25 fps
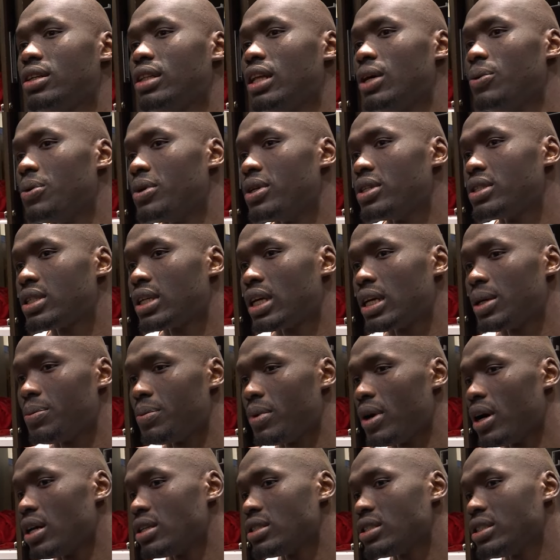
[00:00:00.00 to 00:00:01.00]
that we just kept
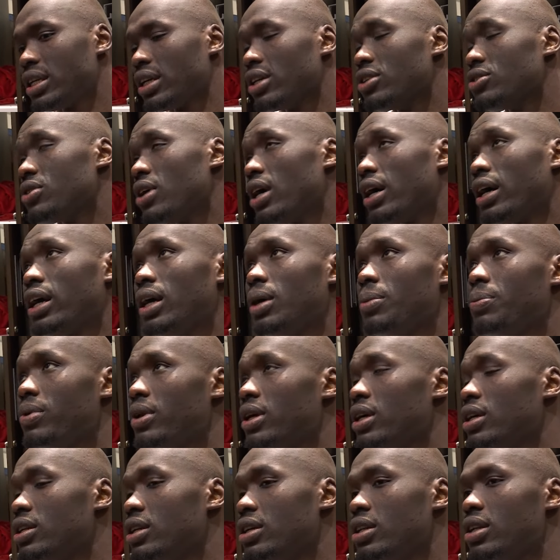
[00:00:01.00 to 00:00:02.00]
sticking to our game
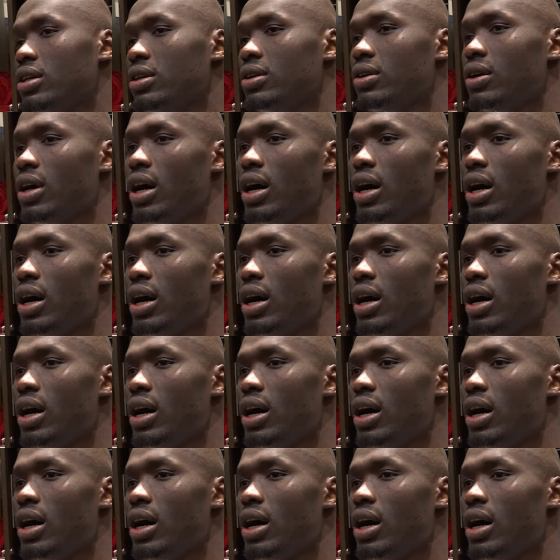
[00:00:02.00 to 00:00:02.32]
plan, you know.